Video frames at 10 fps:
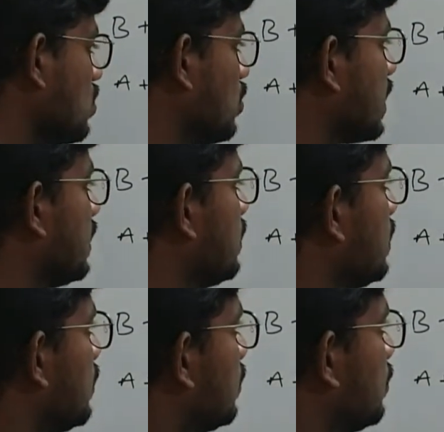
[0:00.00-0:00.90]
Okay,
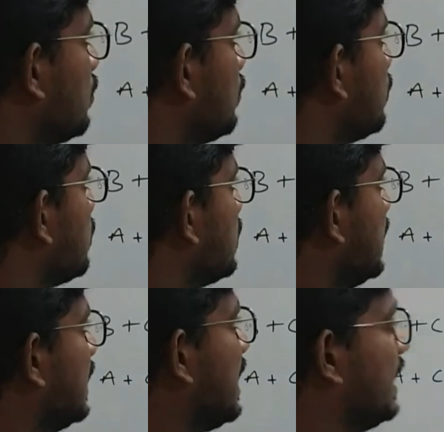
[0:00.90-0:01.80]

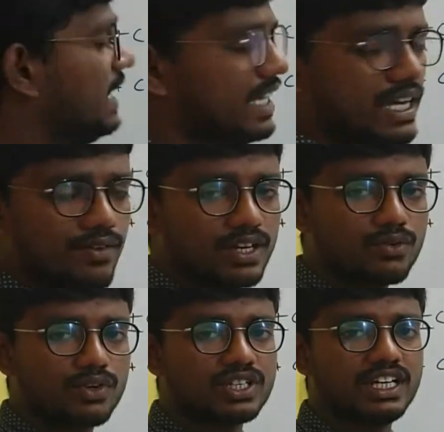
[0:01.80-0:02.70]
in any given
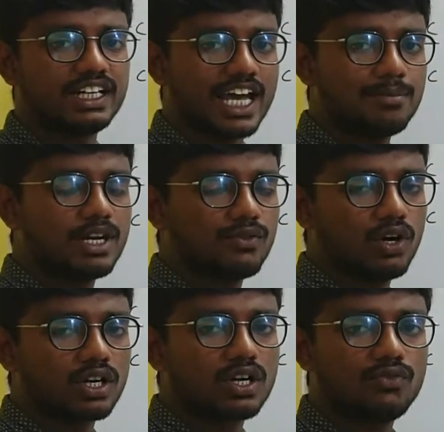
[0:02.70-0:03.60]
question in time and
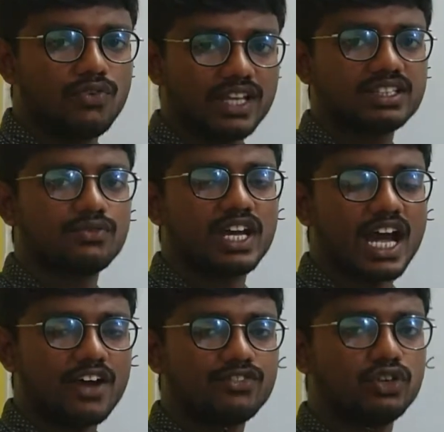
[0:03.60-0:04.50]
work, first we
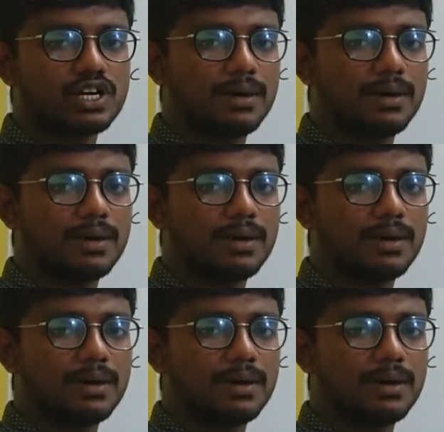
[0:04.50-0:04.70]
have to